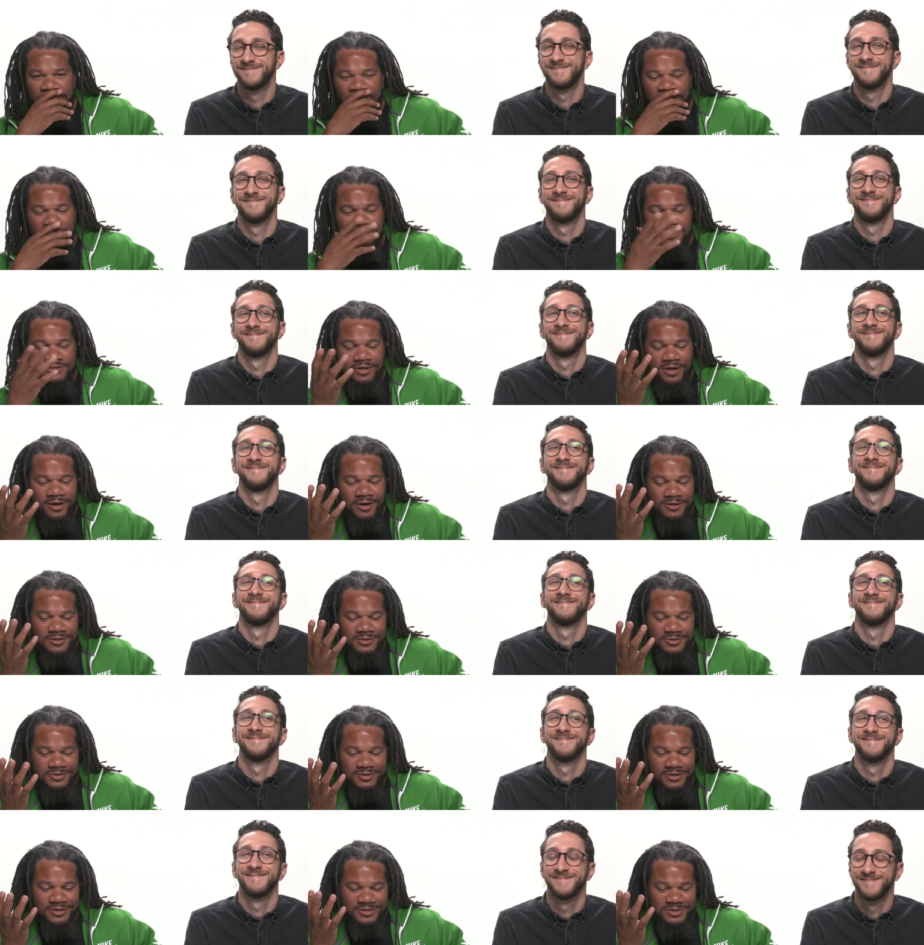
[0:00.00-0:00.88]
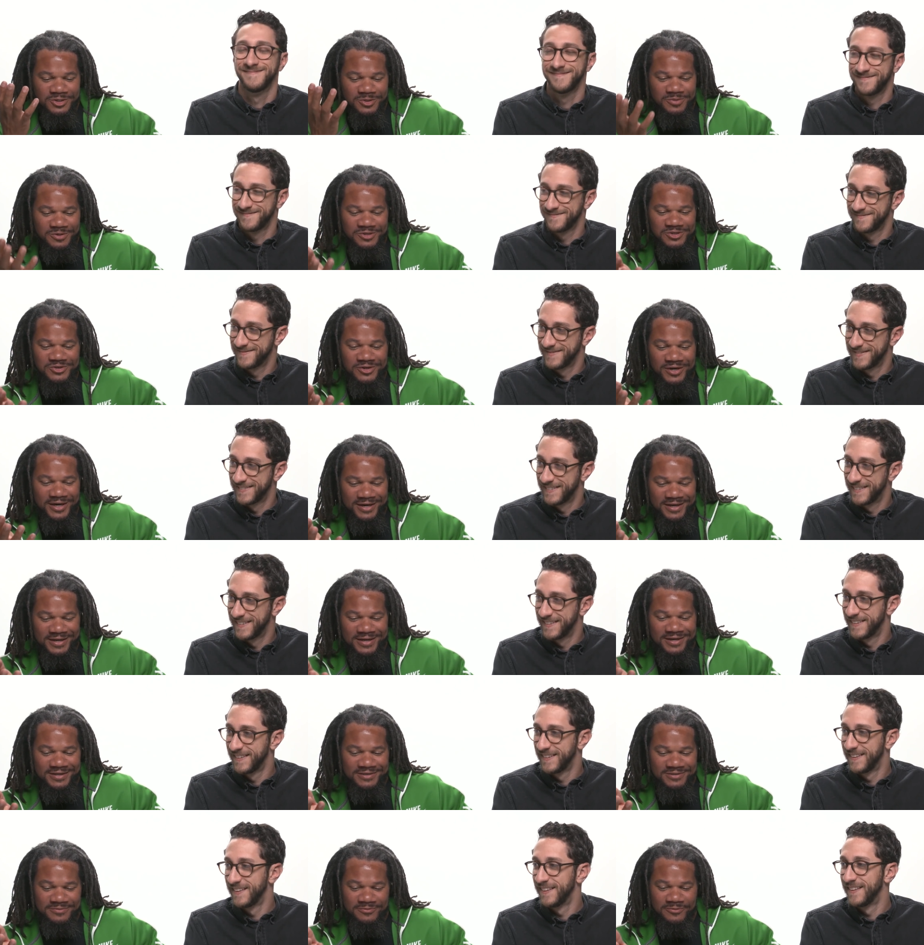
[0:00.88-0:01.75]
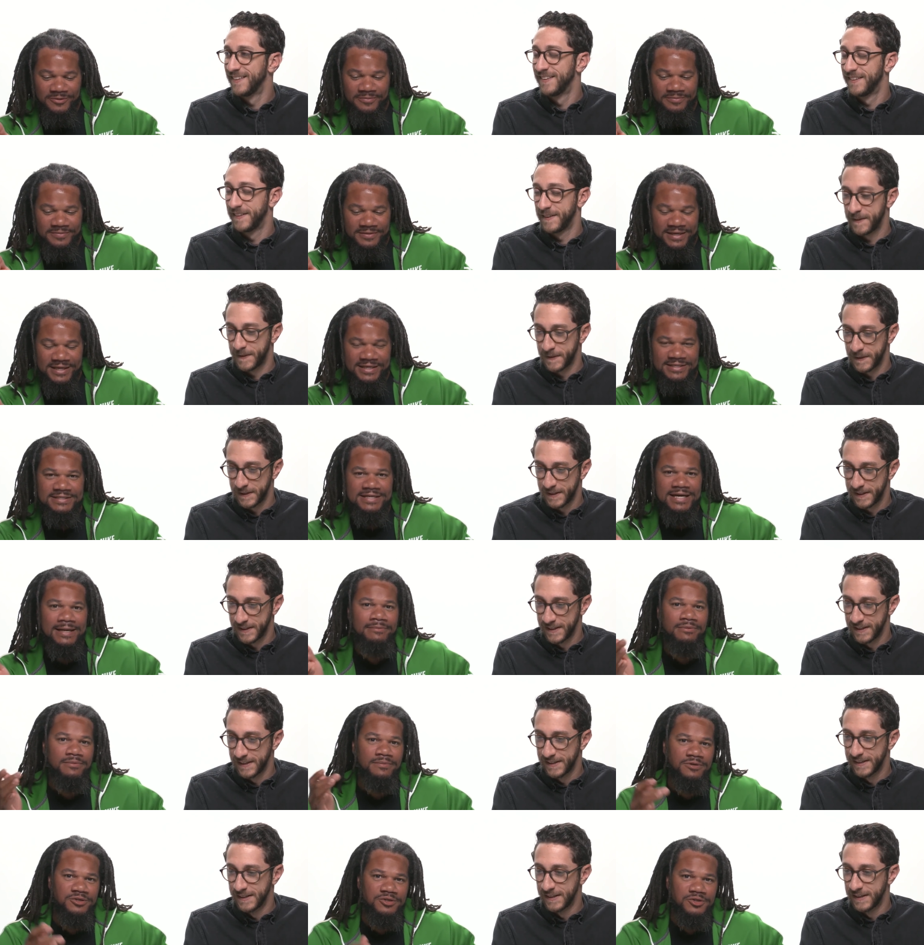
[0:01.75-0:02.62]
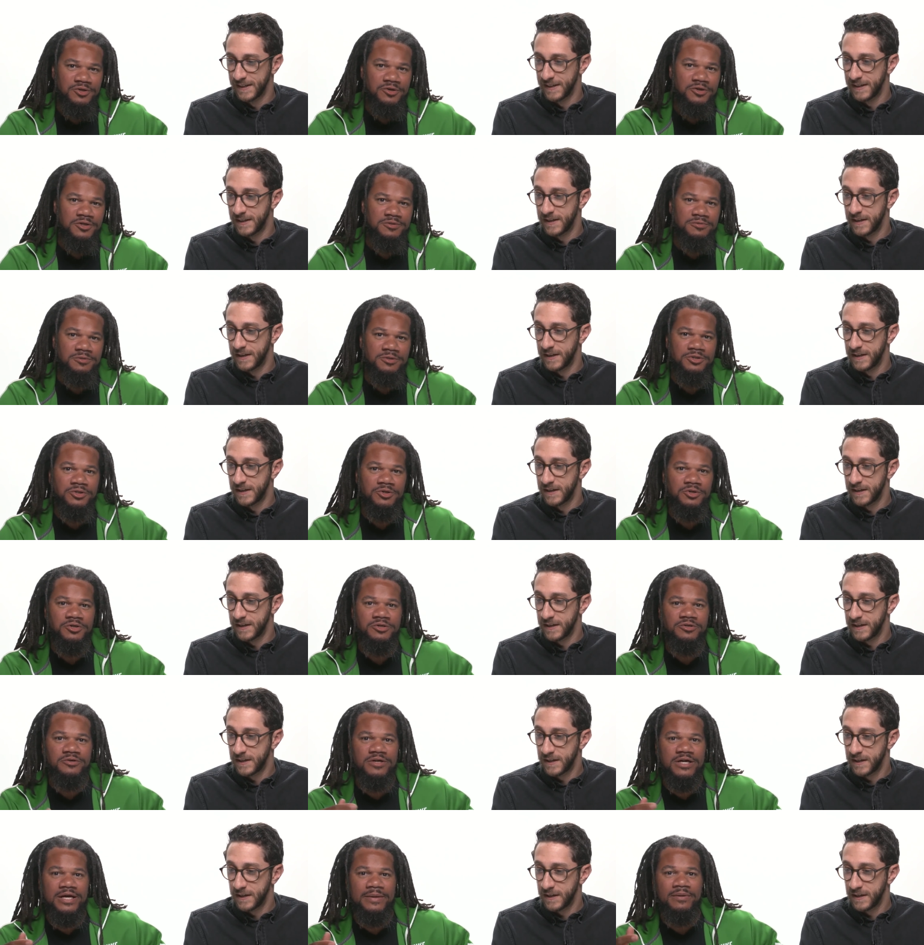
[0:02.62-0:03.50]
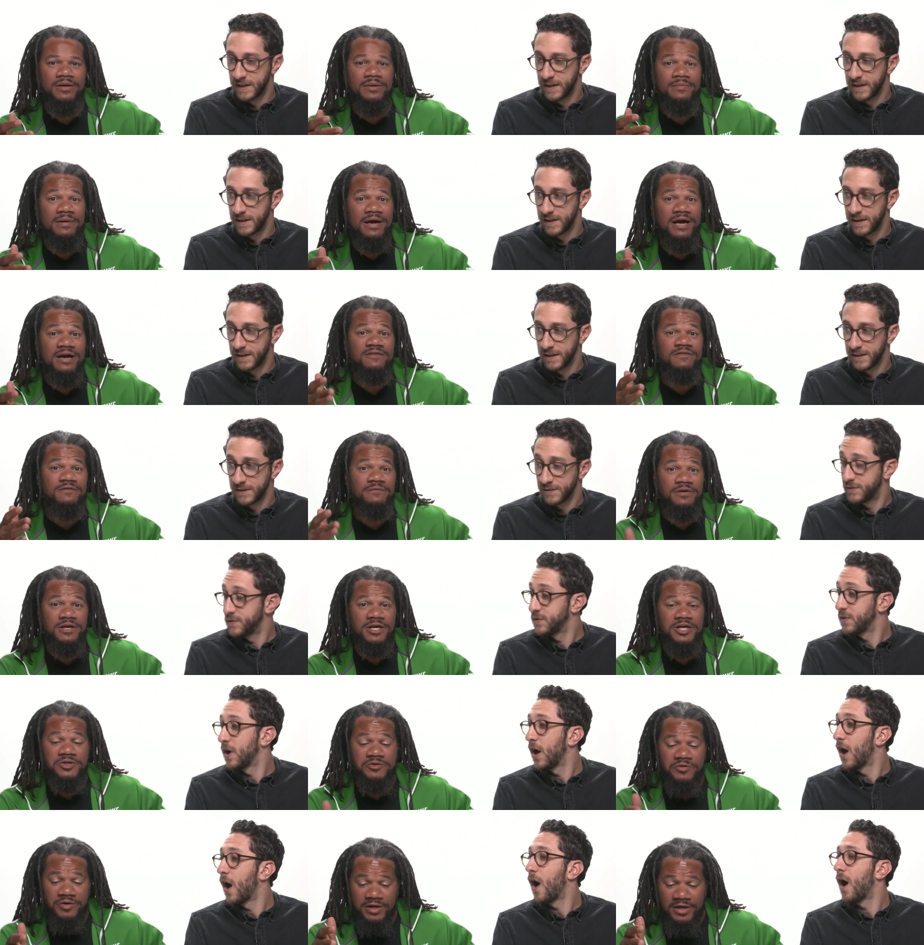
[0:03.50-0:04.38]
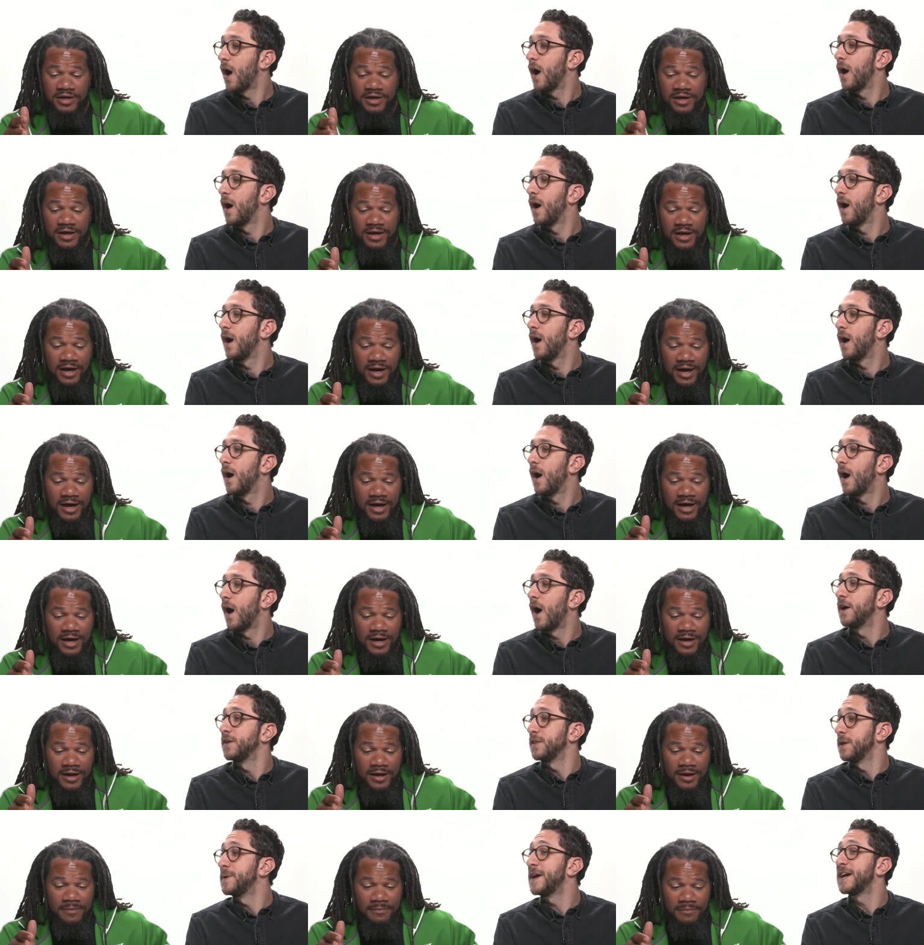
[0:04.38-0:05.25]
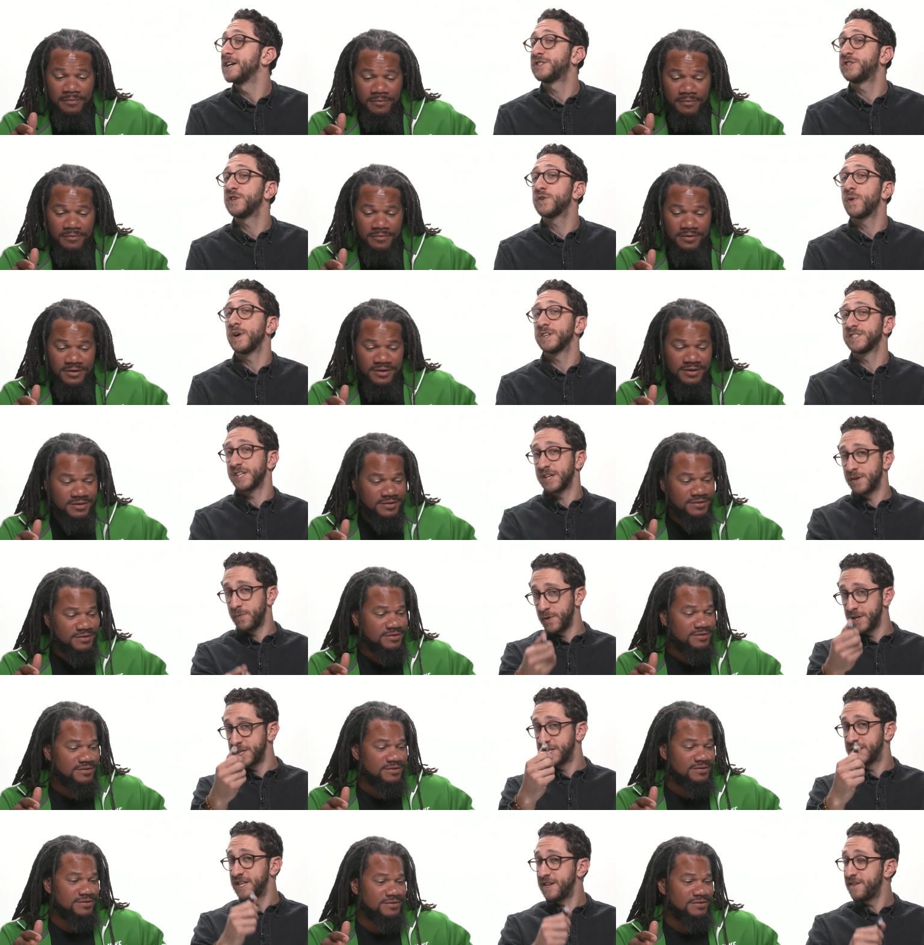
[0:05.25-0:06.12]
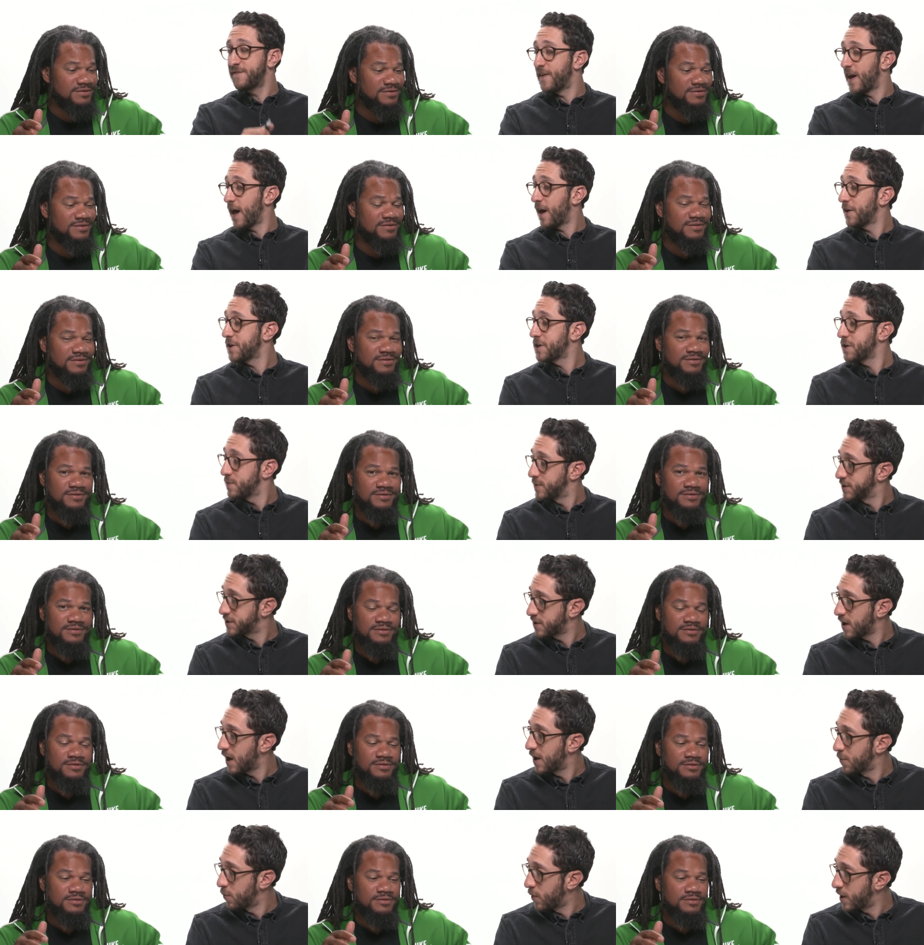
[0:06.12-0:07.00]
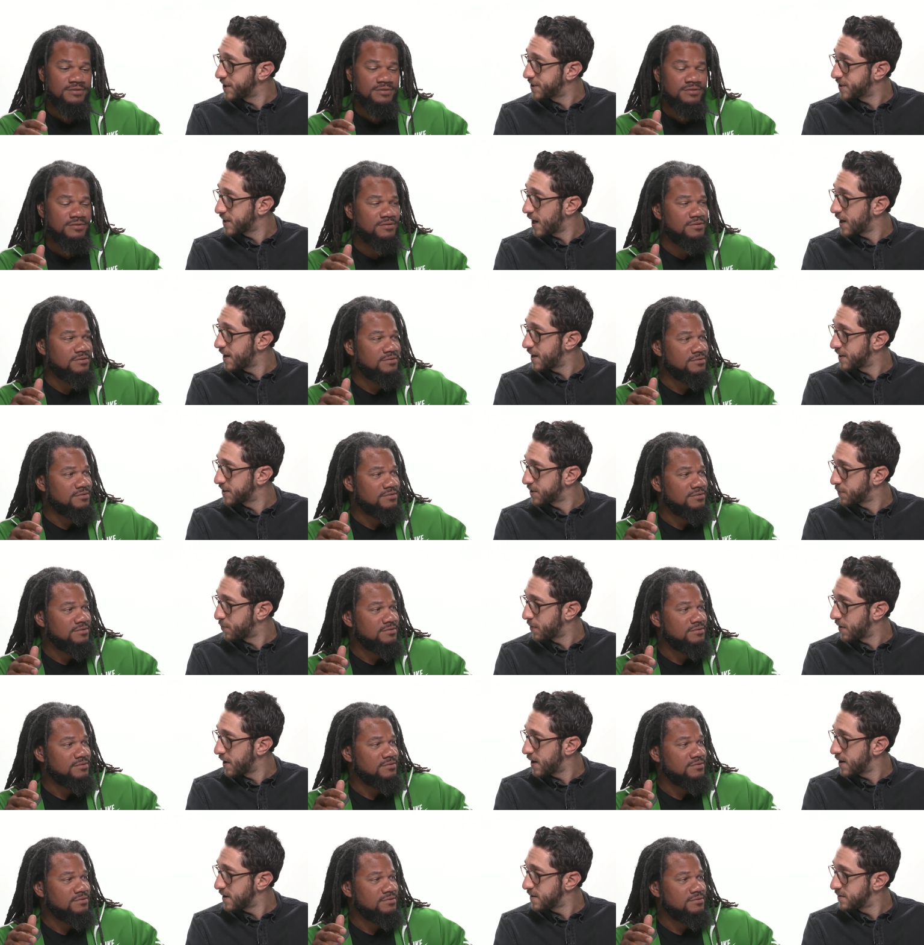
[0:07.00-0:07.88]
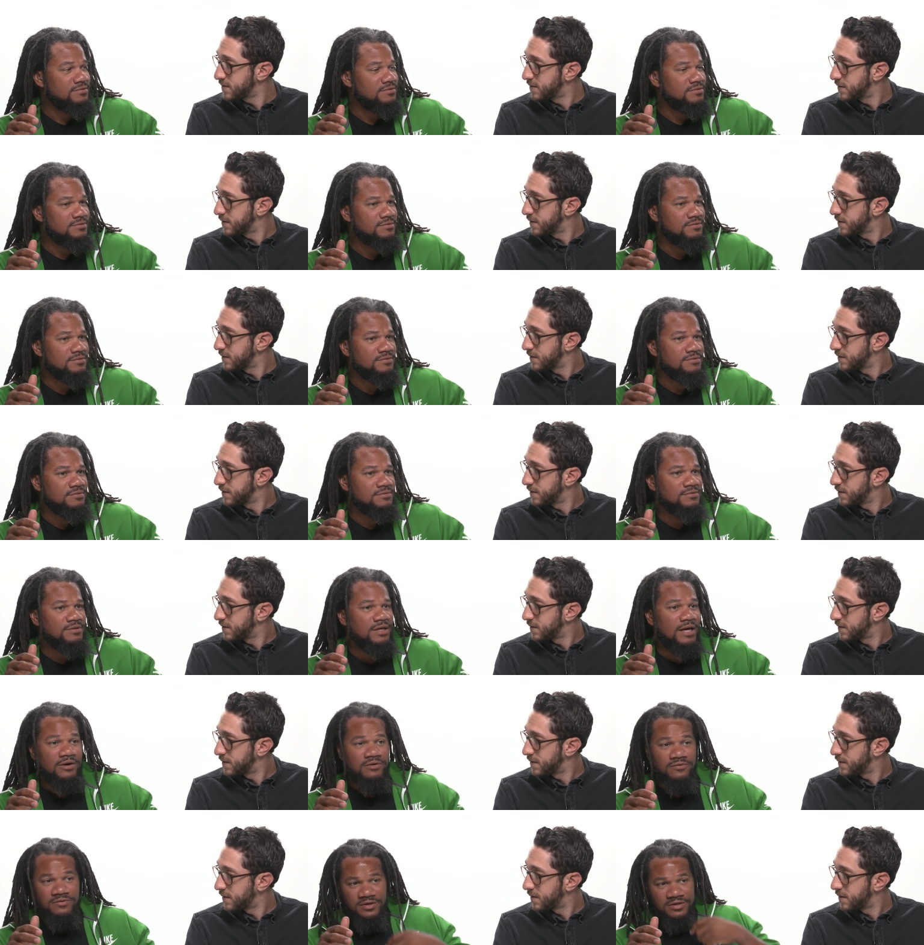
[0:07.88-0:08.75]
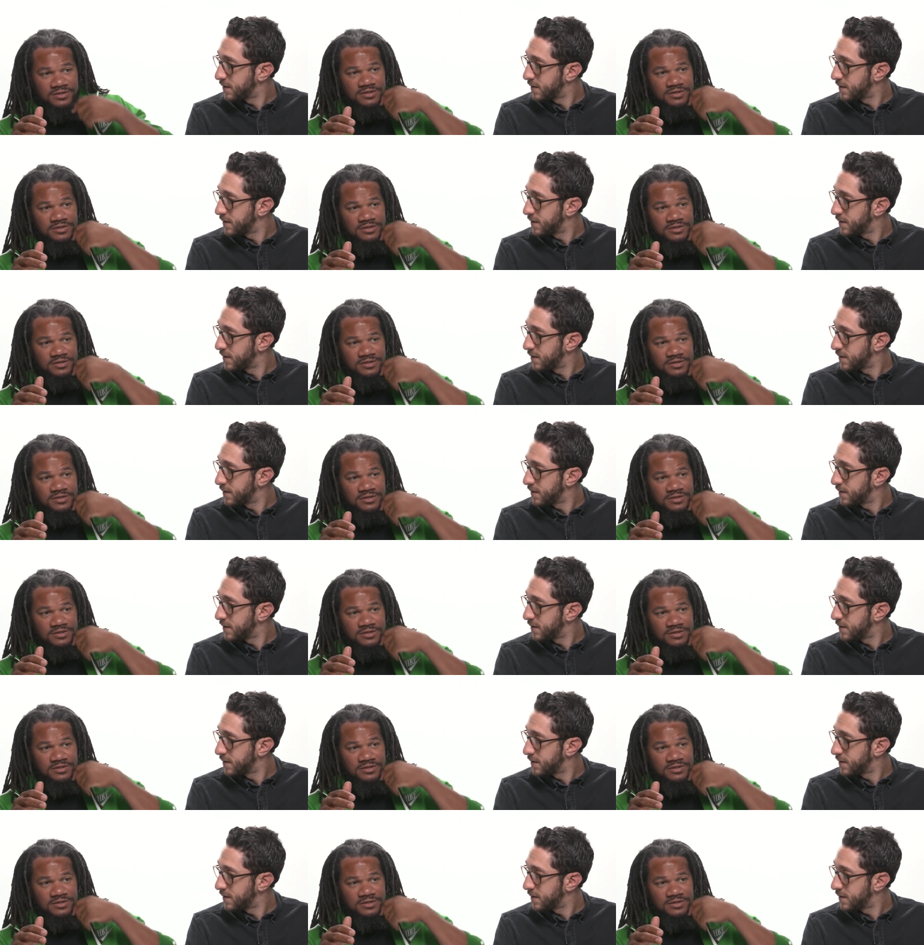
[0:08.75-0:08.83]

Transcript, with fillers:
Speaker 1: You've been talking to us. You've been trying to get some more playing time. You've been showing us what you can do coming back from injury. Uh, All
Speaker 2: right, let me ask you a question. Can we devalue Hassan Whiteside as a player? I don't